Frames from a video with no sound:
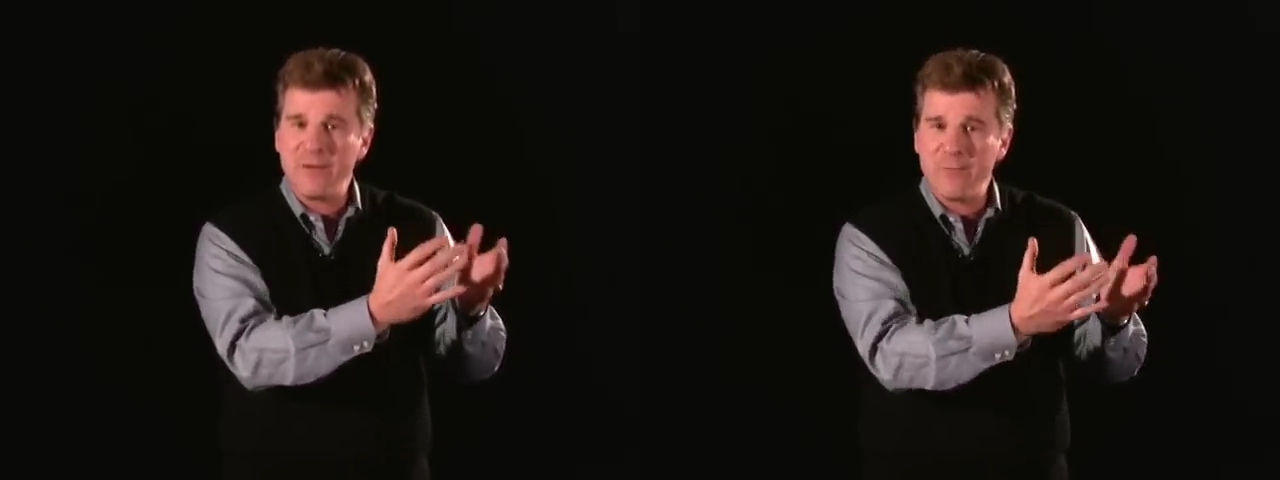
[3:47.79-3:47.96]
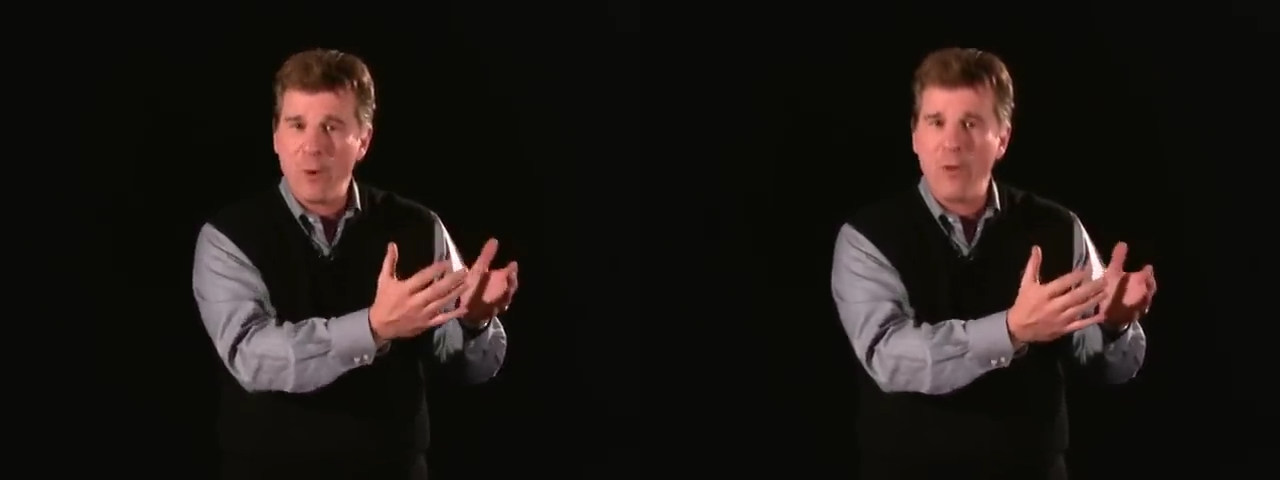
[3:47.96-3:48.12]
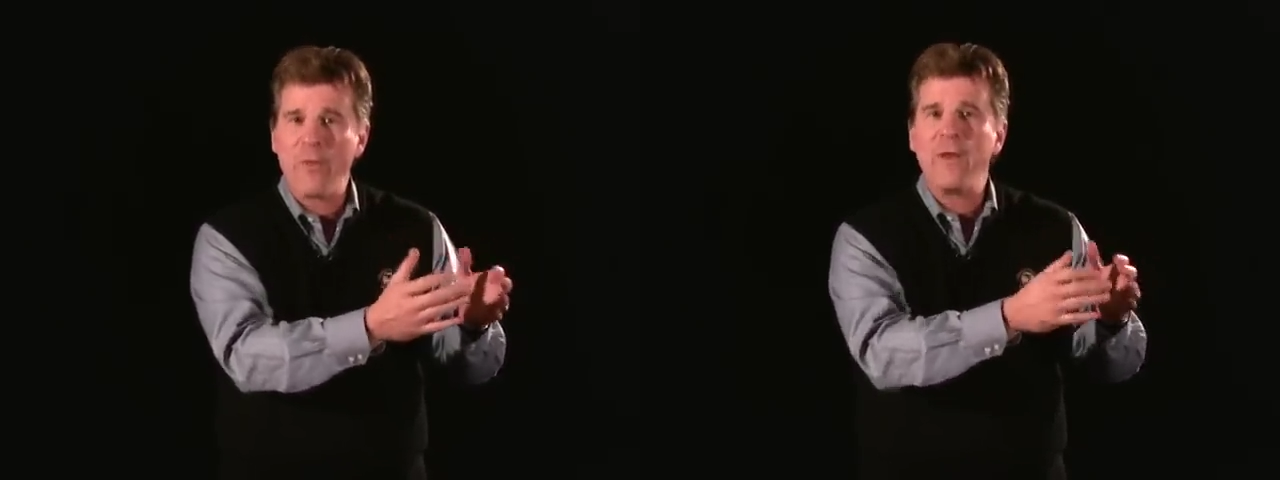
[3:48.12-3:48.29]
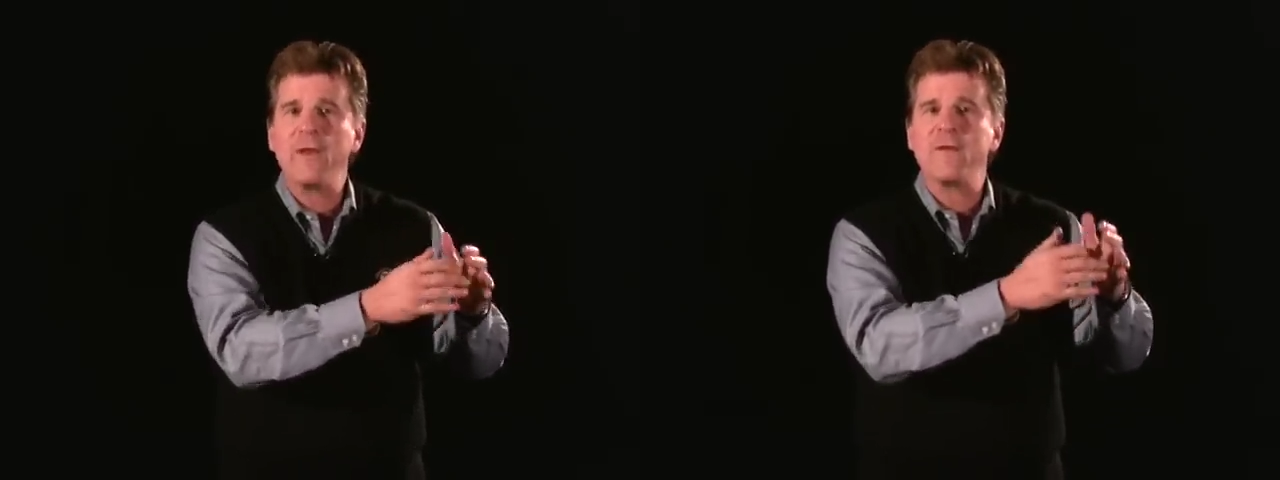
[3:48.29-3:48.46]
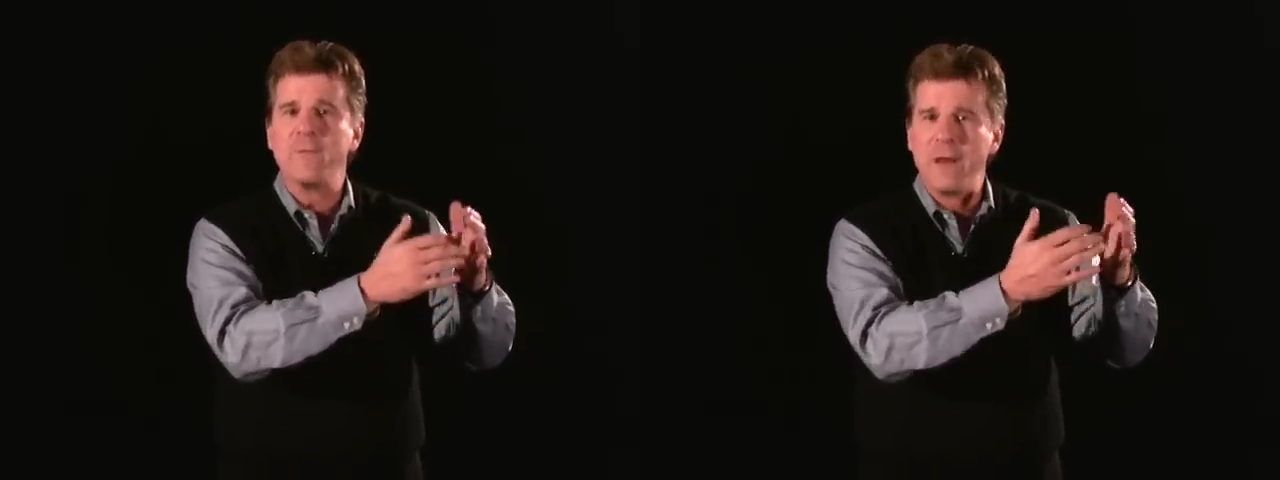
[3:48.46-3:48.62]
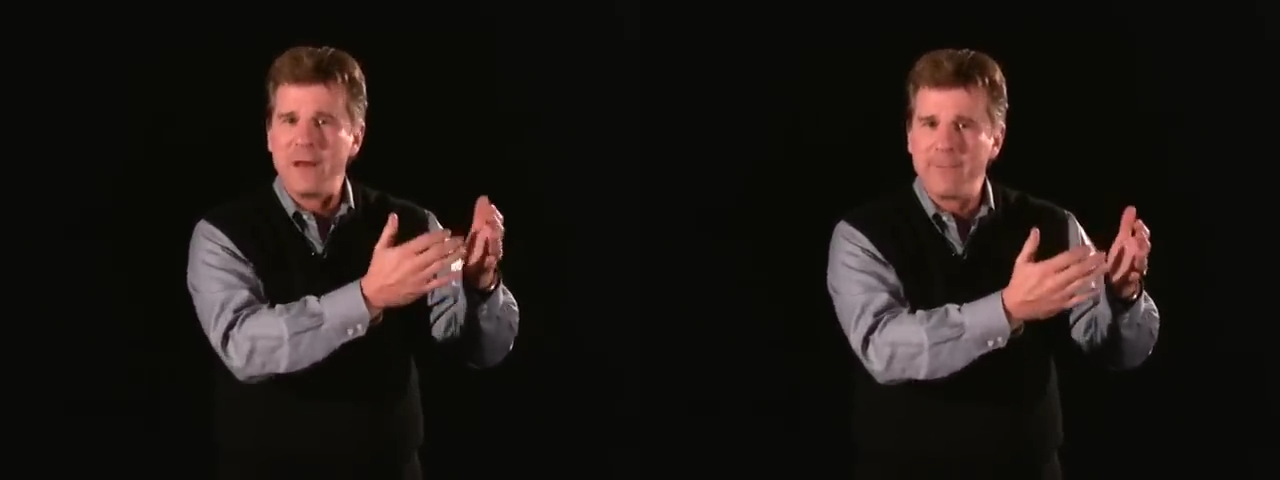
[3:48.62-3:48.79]
small thing,
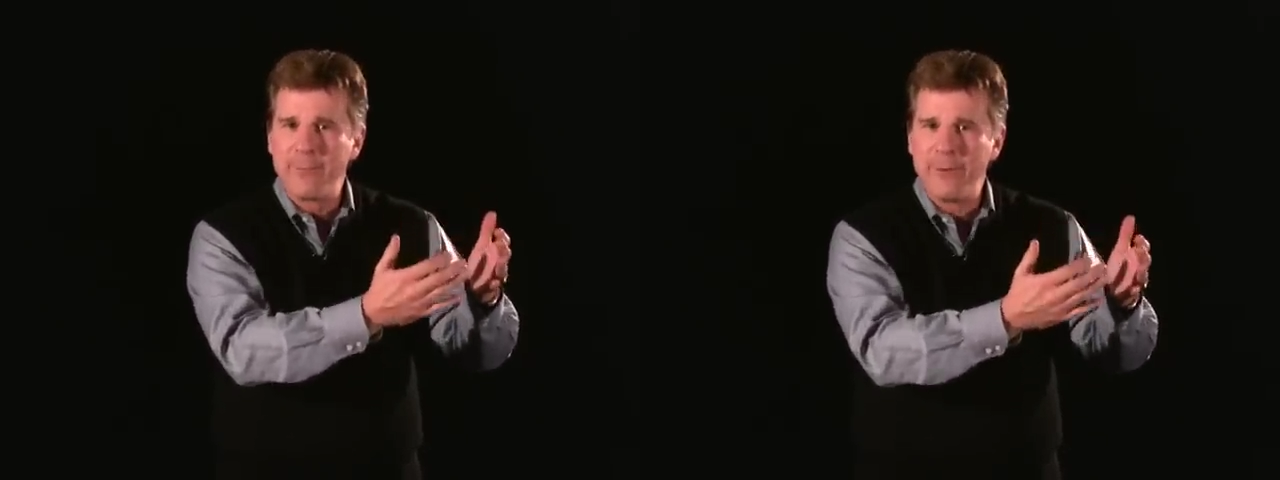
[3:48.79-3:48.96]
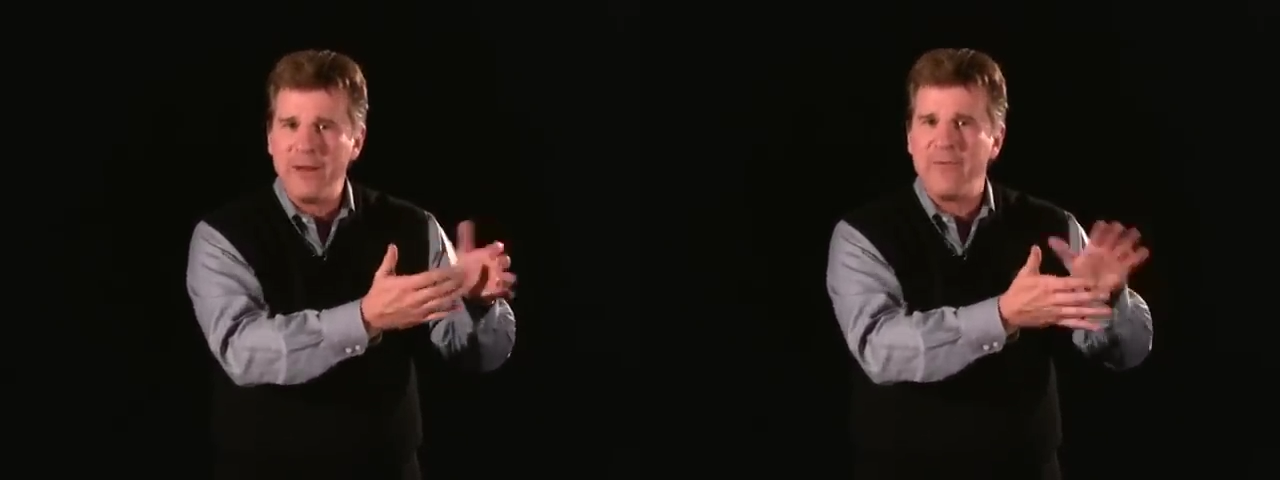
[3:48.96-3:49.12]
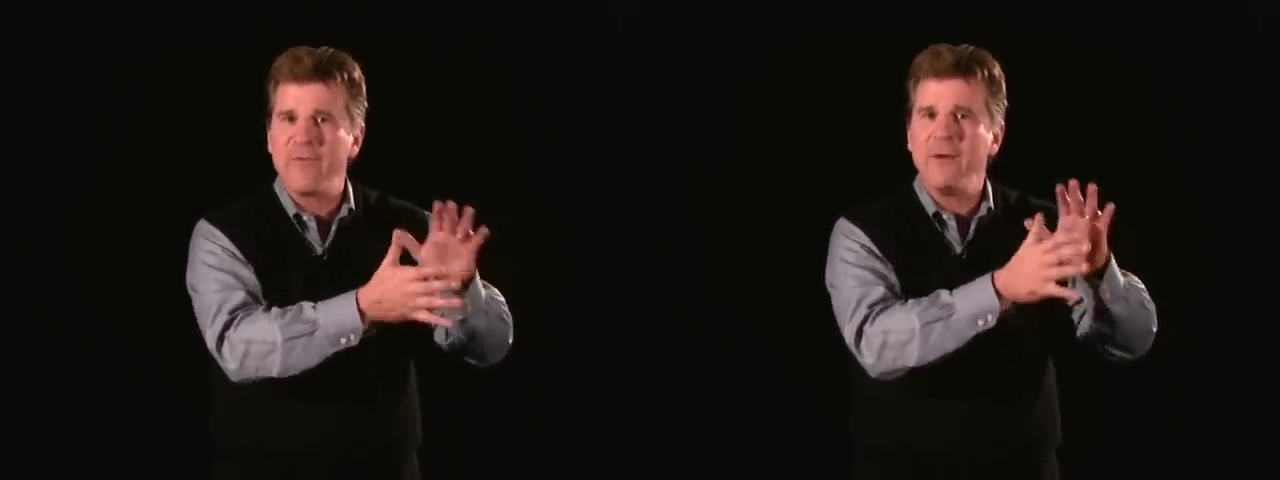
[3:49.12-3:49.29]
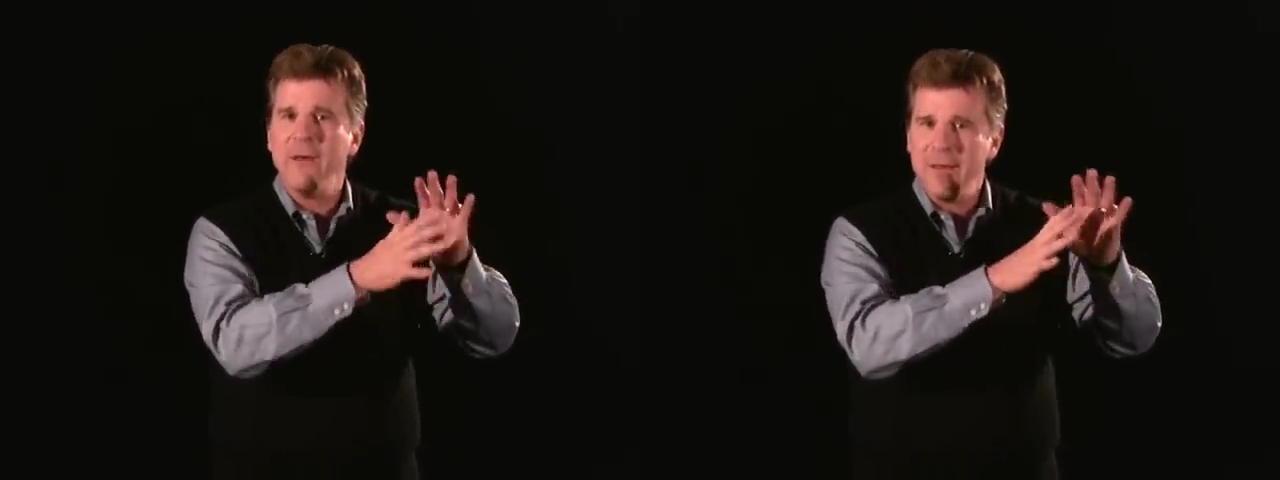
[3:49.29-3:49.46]
to make it brief,